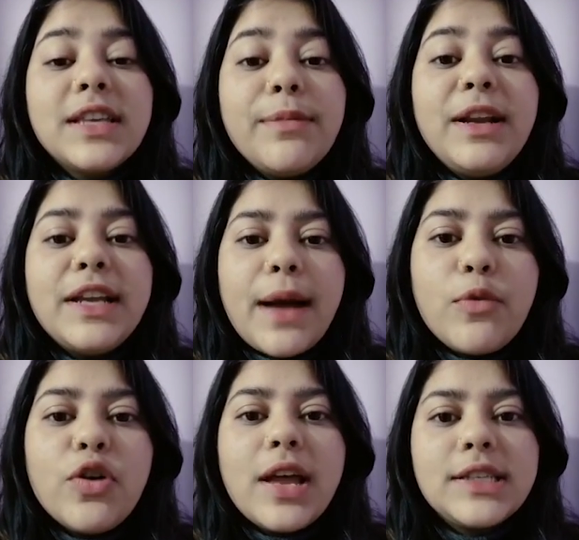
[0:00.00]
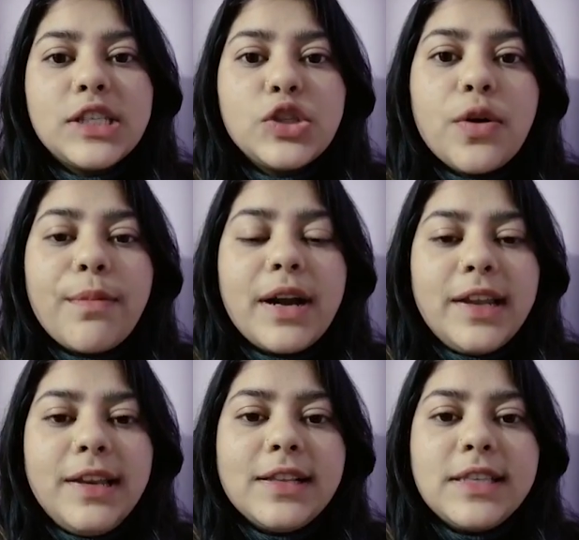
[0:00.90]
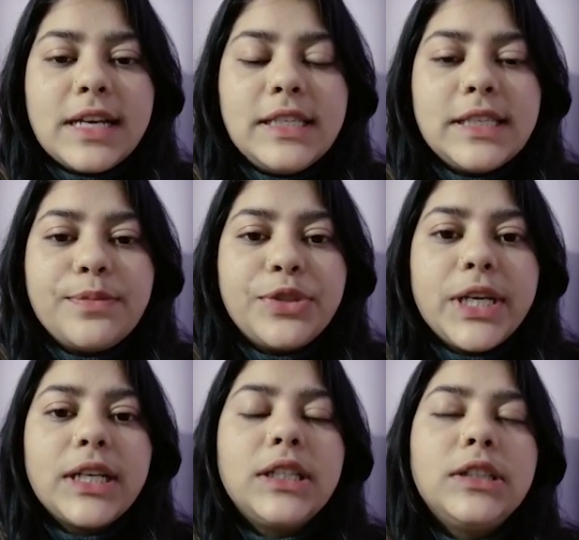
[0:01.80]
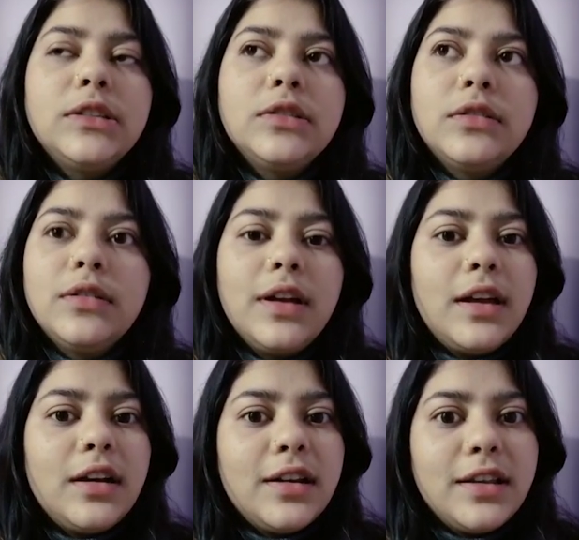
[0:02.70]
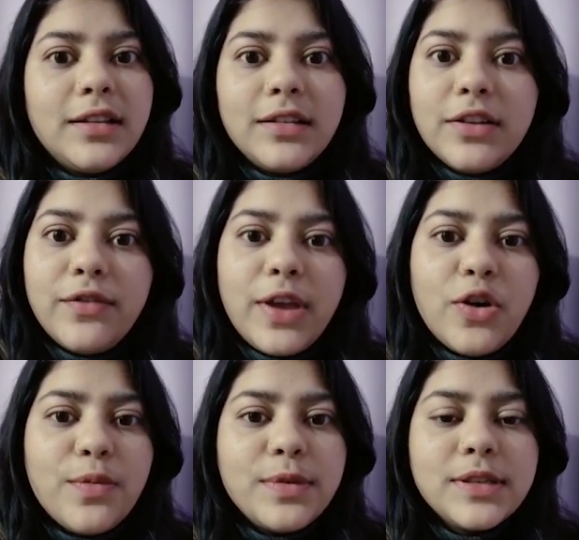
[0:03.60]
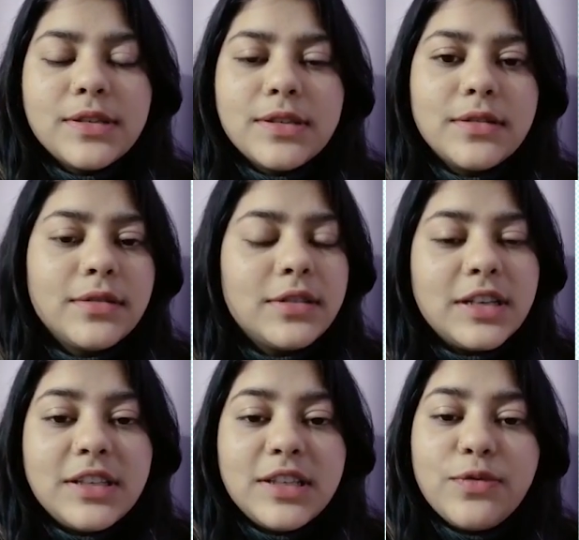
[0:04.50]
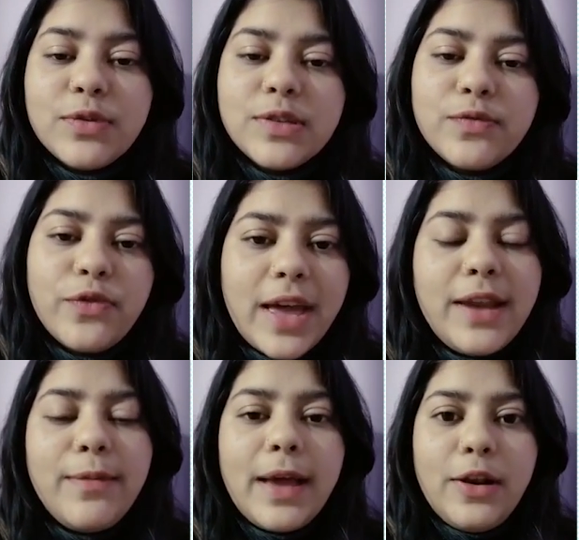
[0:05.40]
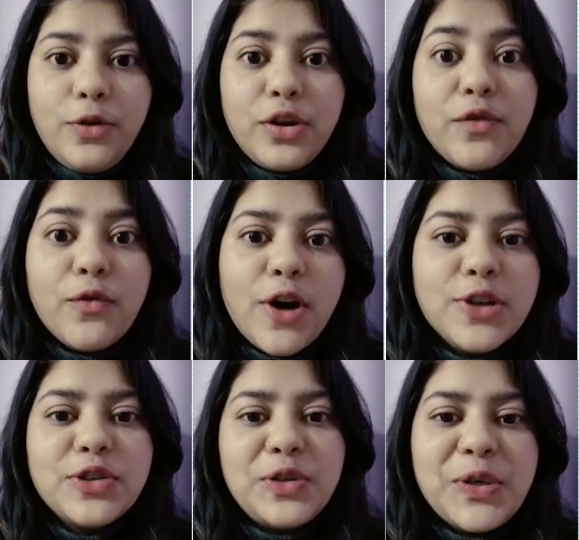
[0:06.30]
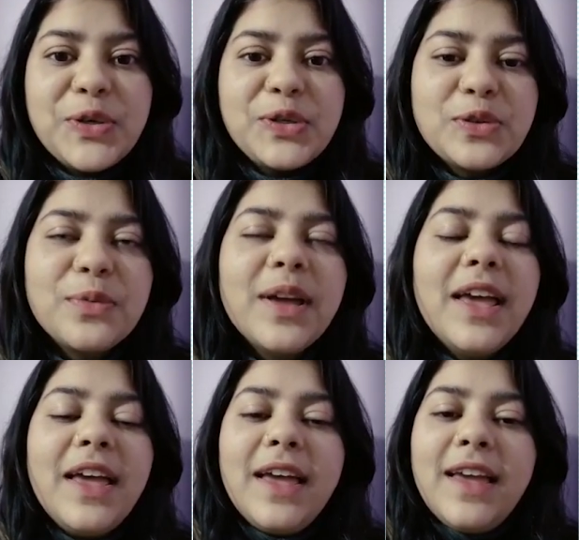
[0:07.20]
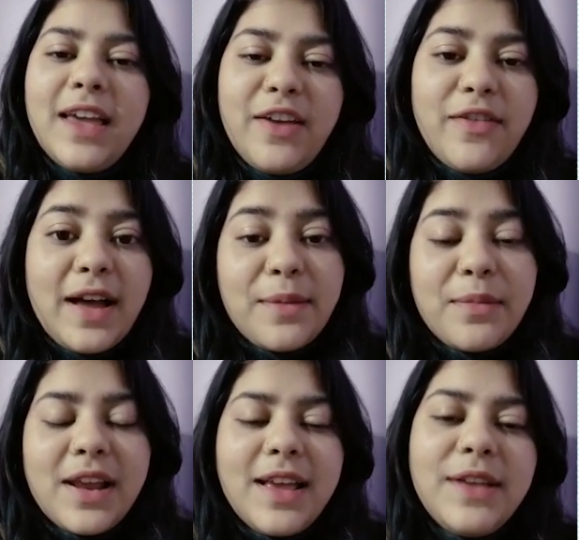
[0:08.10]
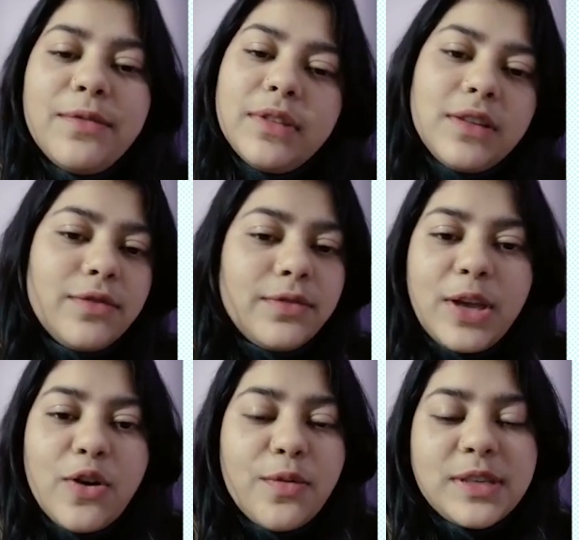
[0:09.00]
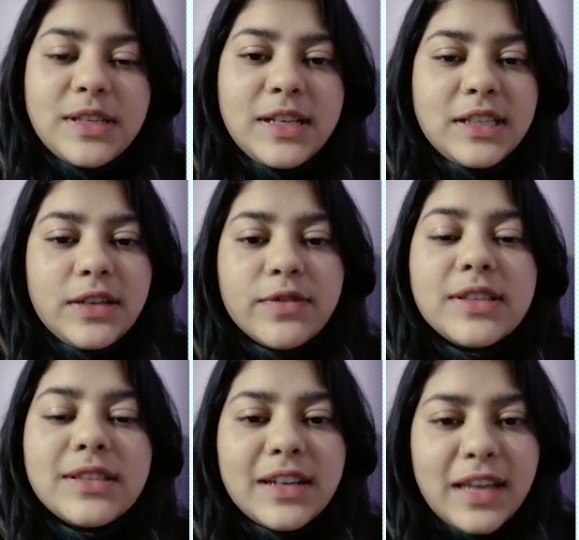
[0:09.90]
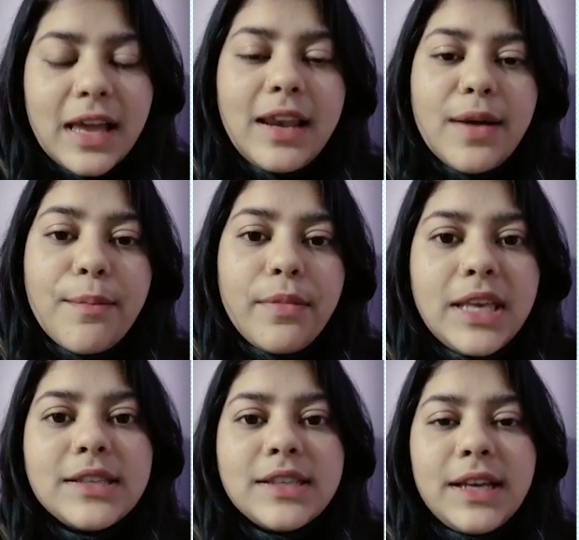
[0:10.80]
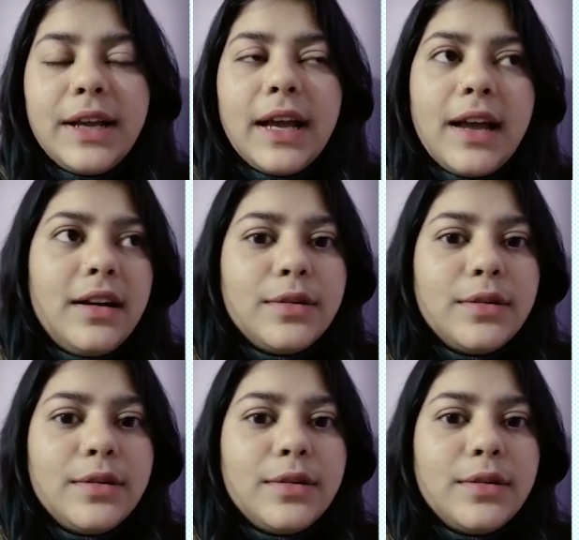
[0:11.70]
demo classes of material science subject, and the way of his teaching was very well. You can watch on YouTube if I am lying. The way of his teaching was really amazing, and